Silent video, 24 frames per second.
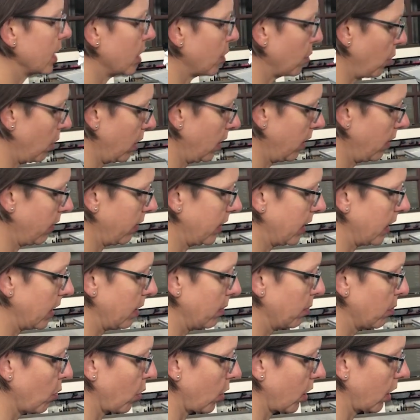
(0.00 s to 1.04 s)
It's one of the
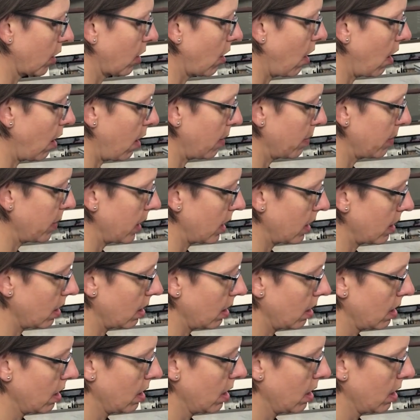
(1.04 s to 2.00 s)
more common